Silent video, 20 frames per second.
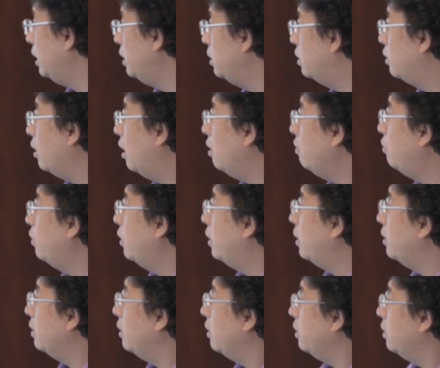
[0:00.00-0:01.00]
in
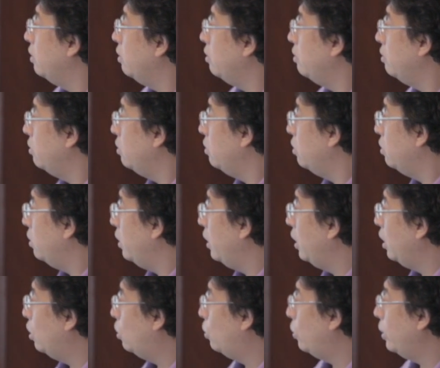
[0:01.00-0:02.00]
software,
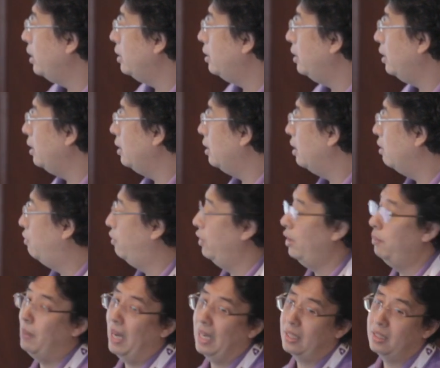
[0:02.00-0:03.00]
increasing the
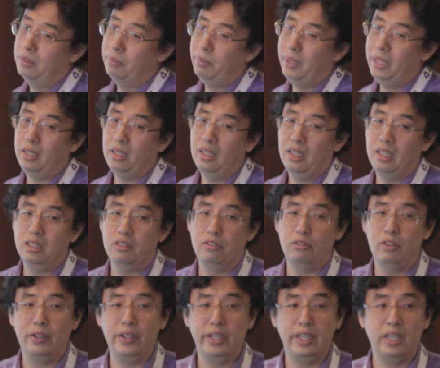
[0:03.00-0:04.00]
feedback speed
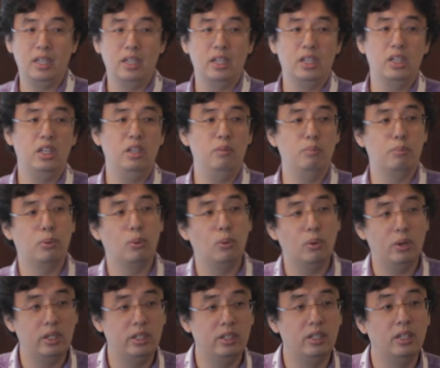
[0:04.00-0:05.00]
is very
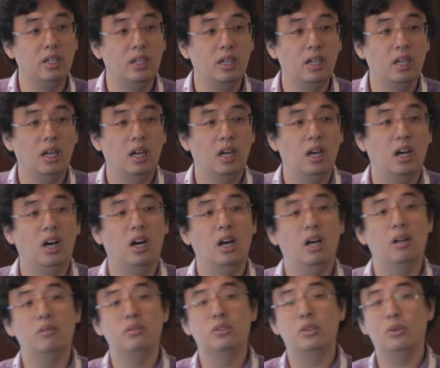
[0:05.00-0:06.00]
important.
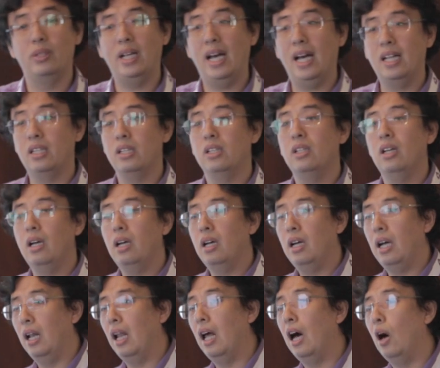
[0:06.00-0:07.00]
So that
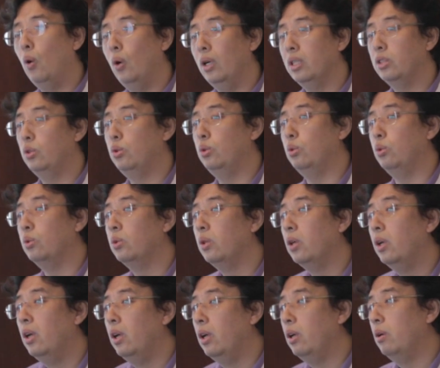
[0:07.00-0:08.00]
allows us to
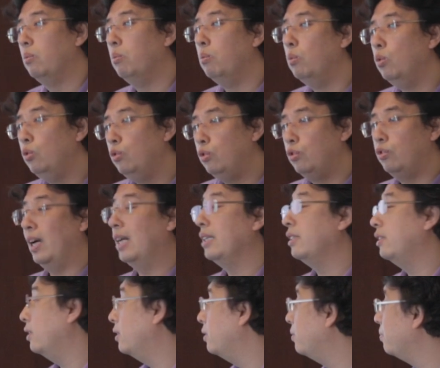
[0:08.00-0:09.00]
move
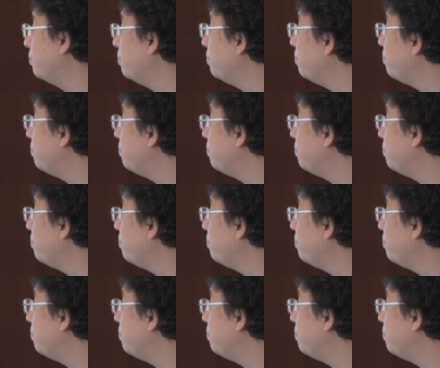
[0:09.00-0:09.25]
faster.